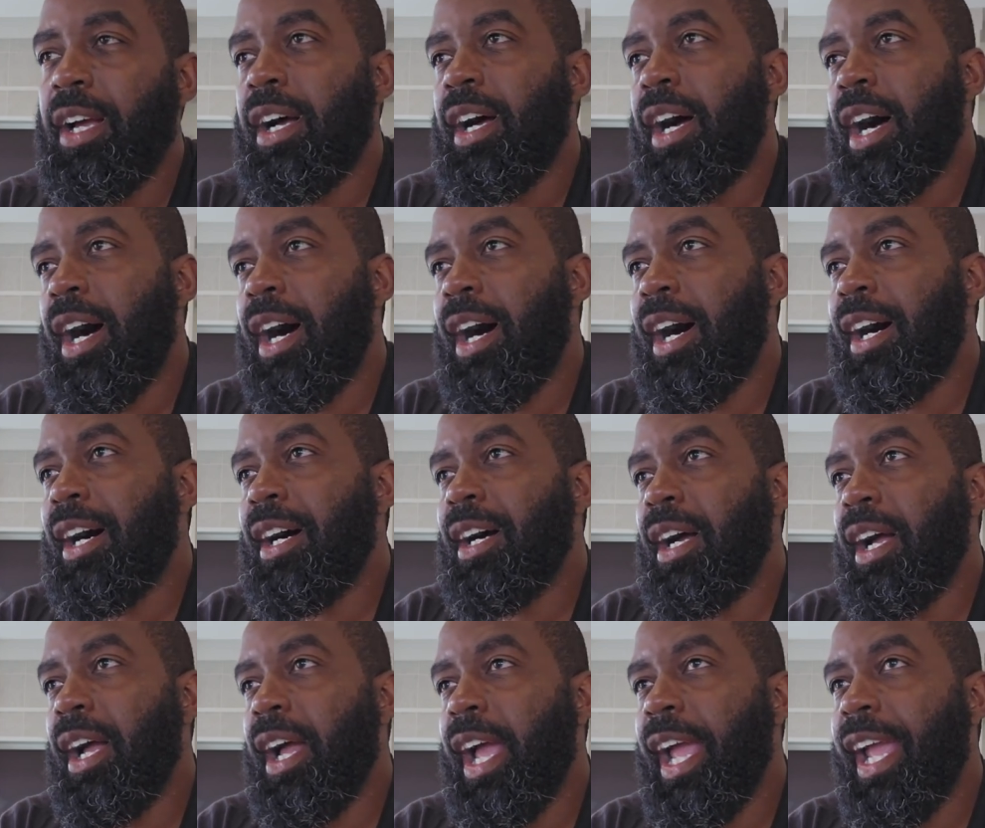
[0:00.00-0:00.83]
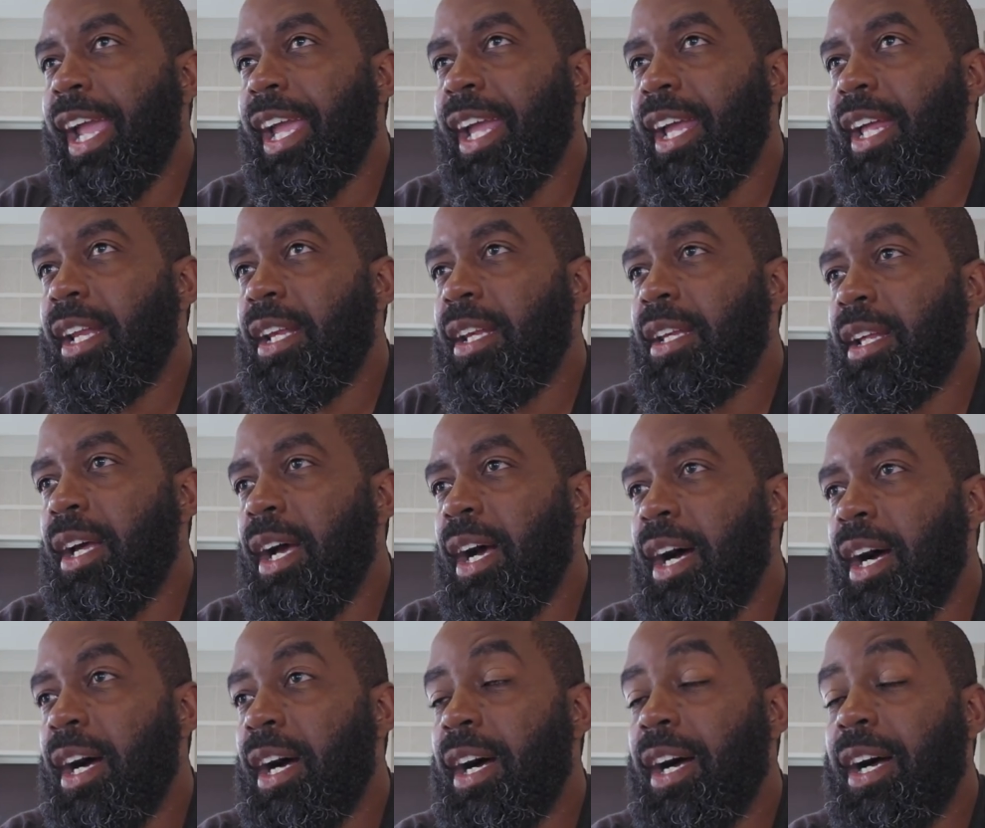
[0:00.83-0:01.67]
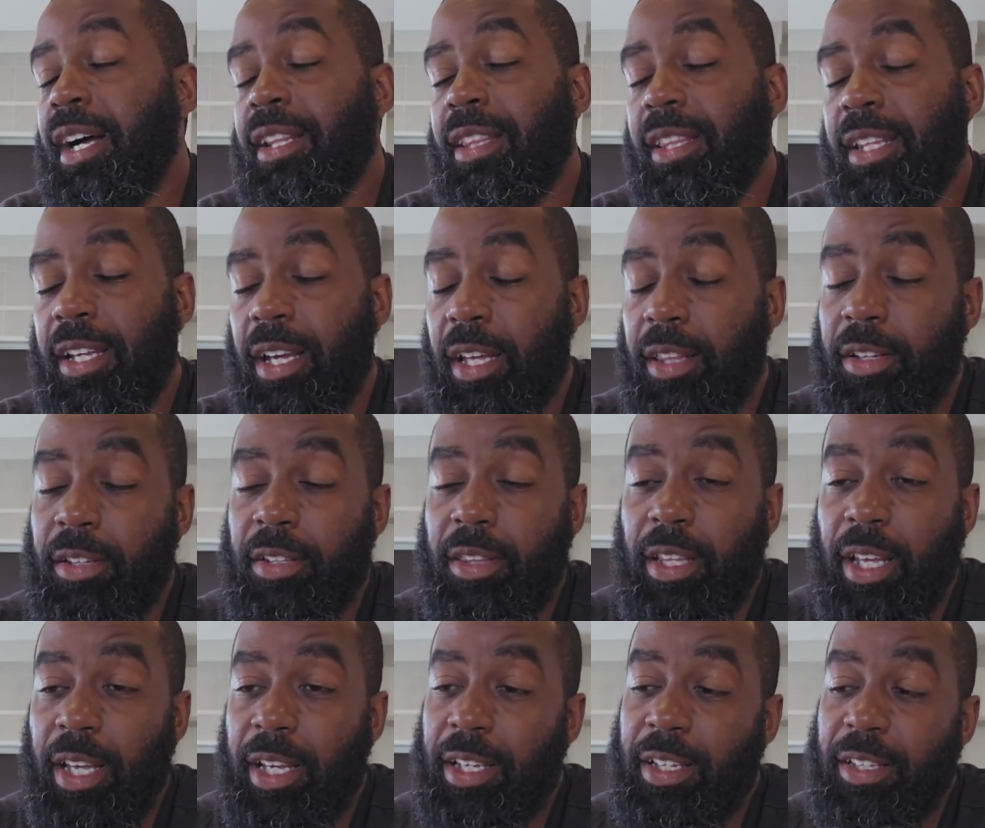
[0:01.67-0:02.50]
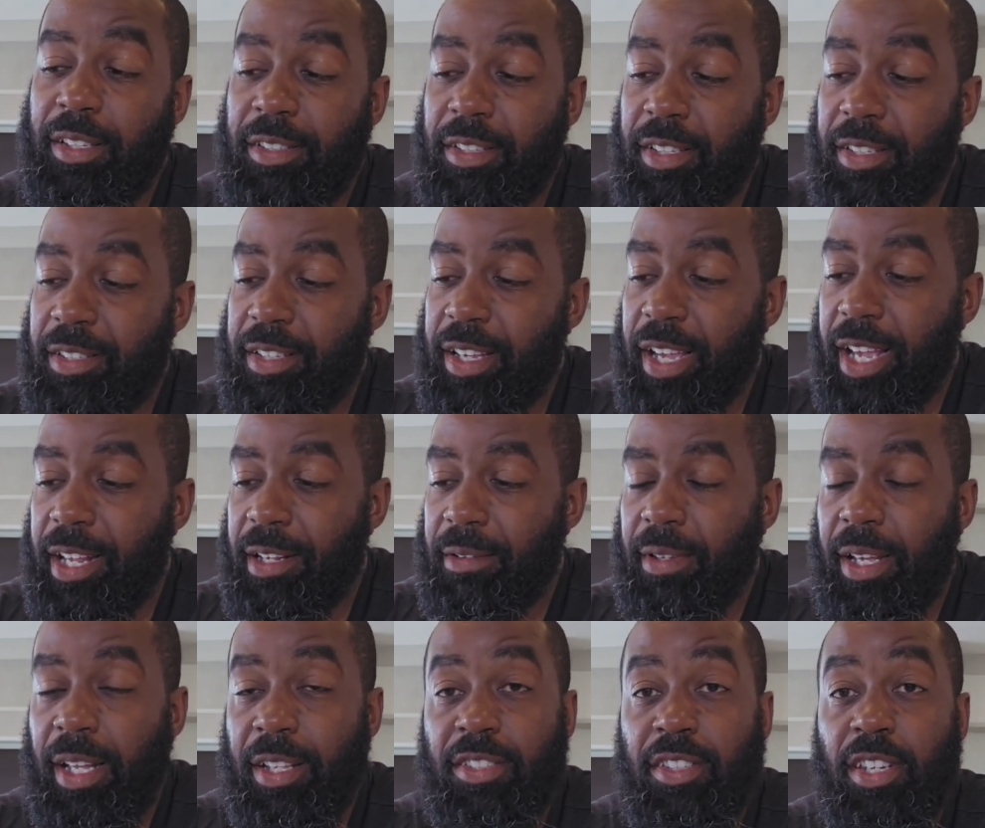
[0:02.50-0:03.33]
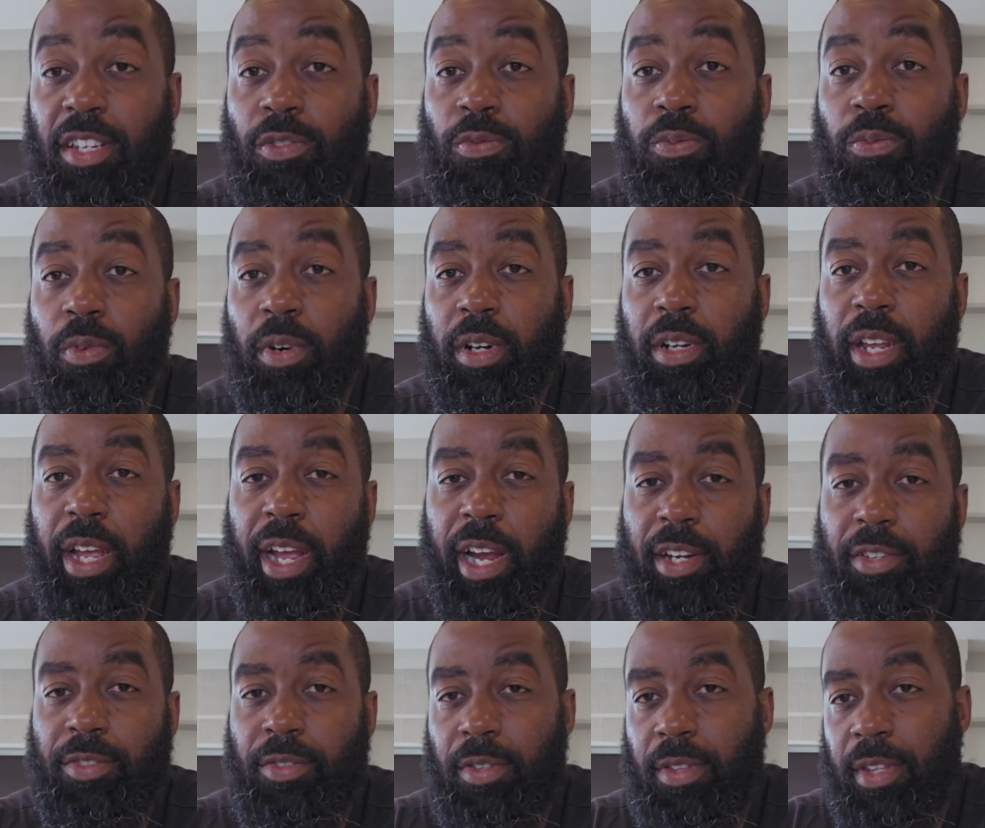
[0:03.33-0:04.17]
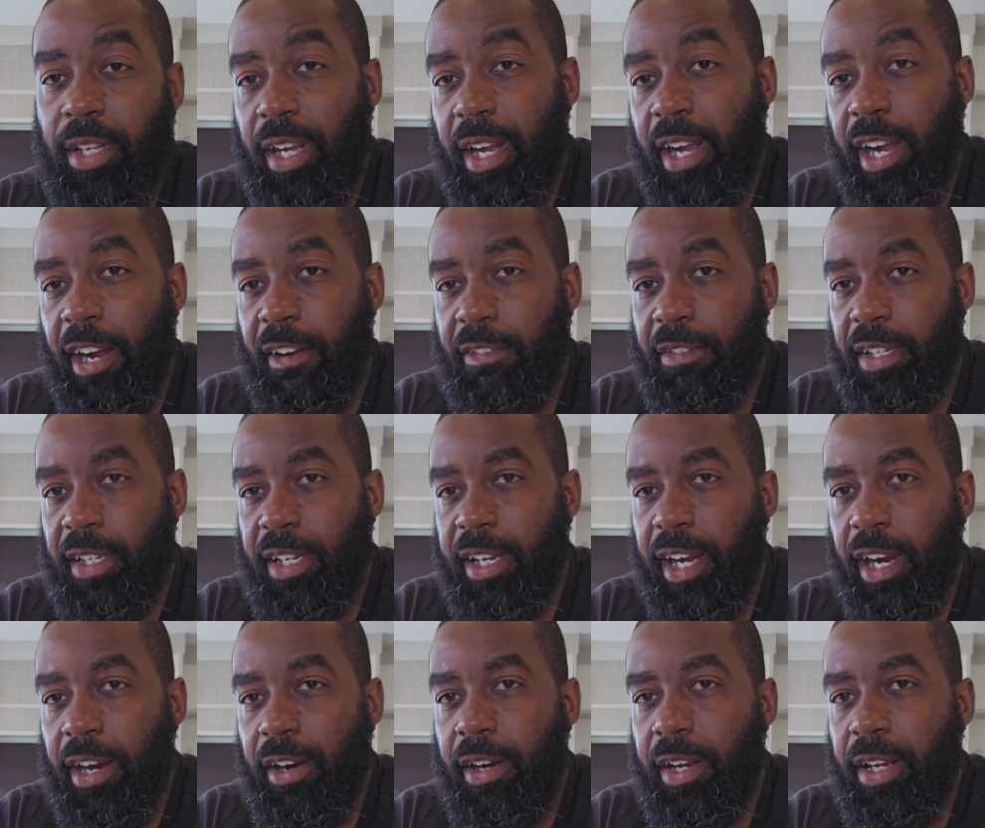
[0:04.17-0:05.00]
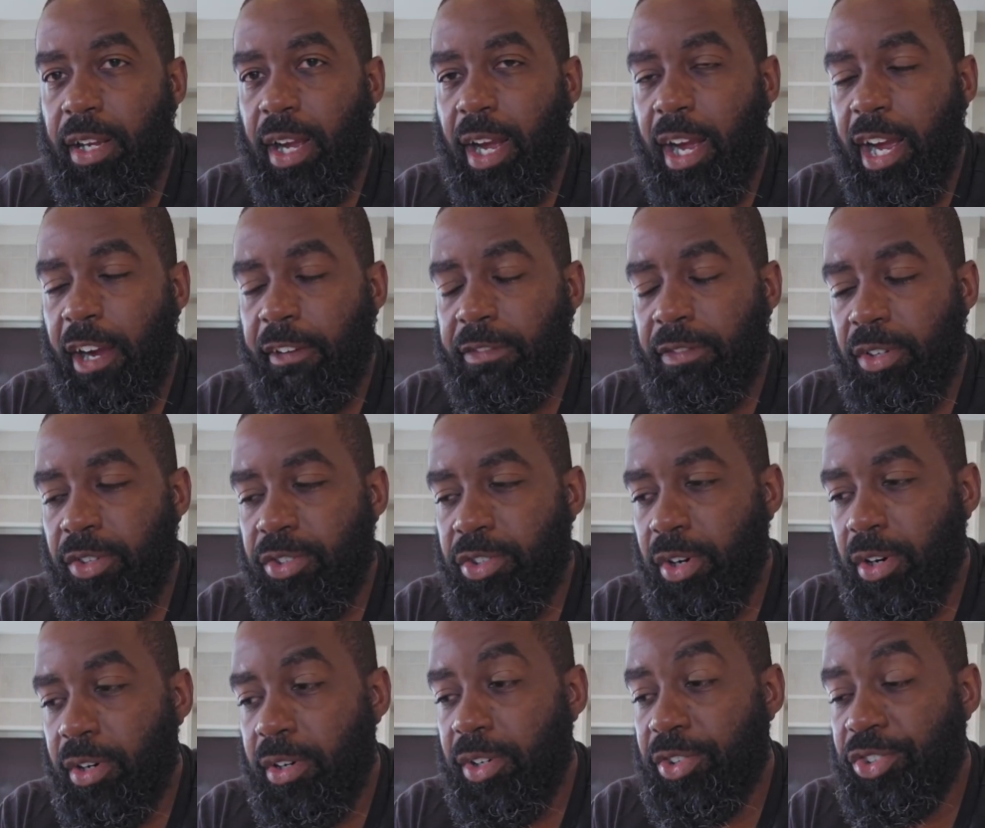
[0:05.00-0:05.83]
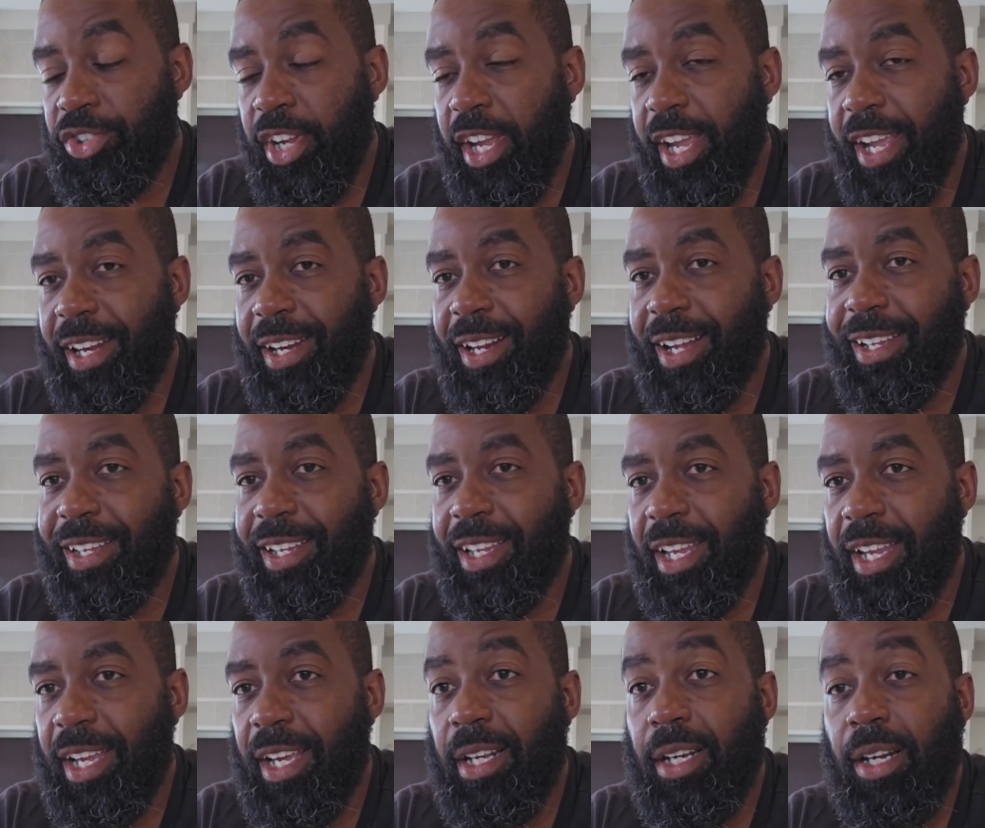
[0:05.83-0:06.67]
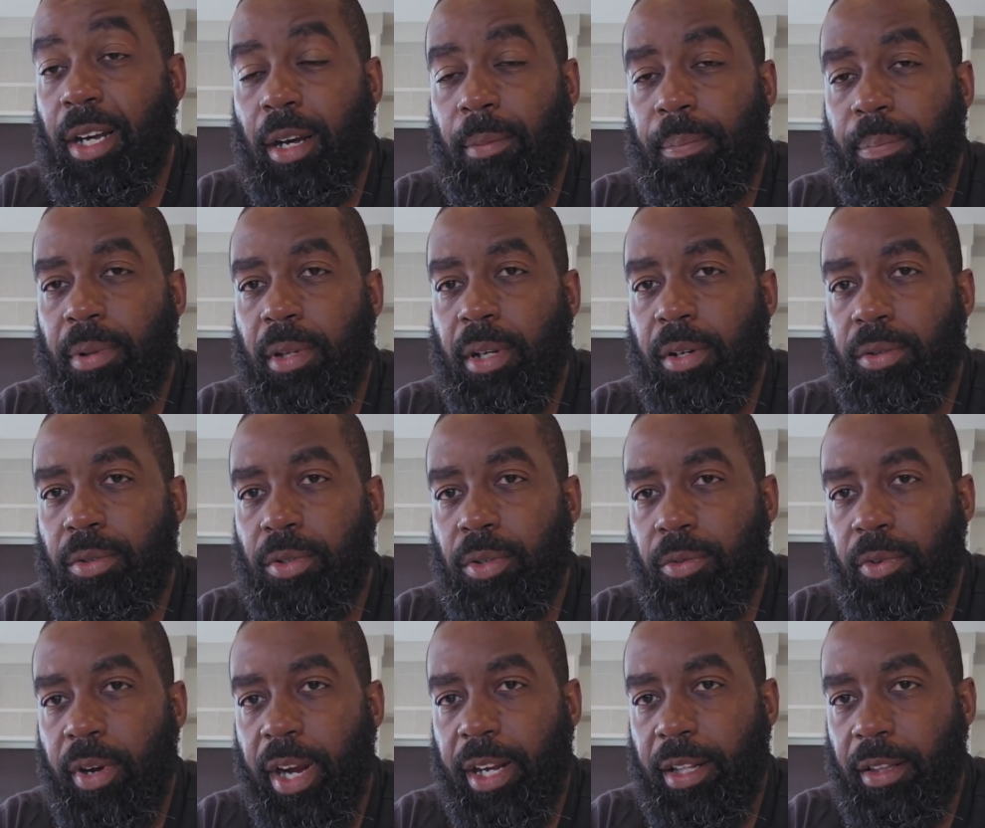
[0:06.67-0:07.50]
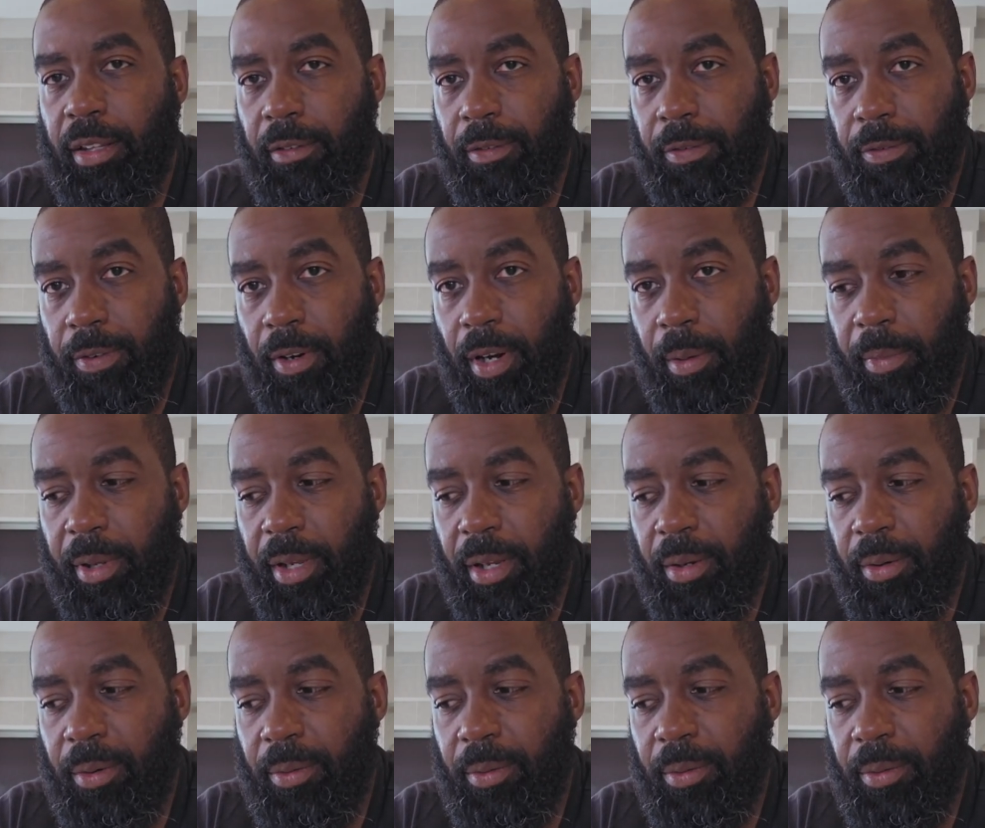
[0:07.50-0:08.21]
Uh, and uh, the other thing is, is that it's just one extra thing I have to carry, I have to charge, and I can't upload directly from it,